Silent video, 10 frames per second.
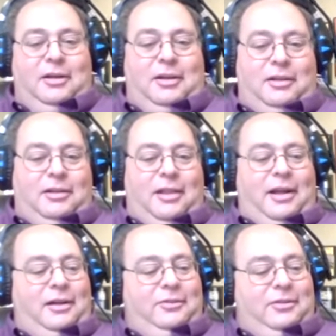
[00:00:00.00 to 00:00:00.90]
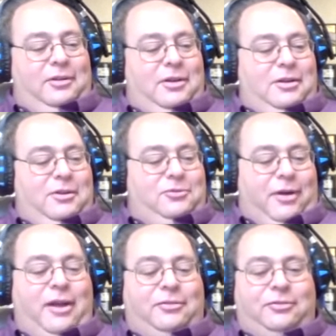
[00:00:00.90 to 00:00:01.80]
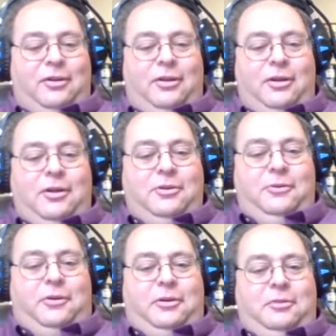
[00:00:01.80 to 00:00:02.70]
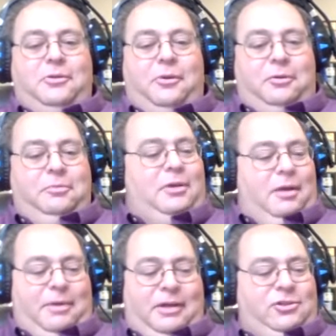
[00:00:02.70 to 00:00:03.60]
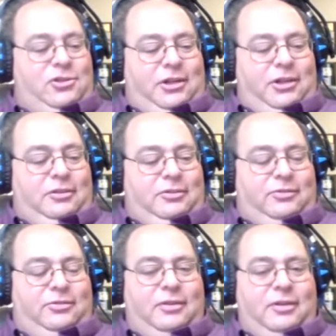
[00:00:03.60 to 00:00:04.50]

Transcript: Biden or F Trump or you know, don't come in with any of those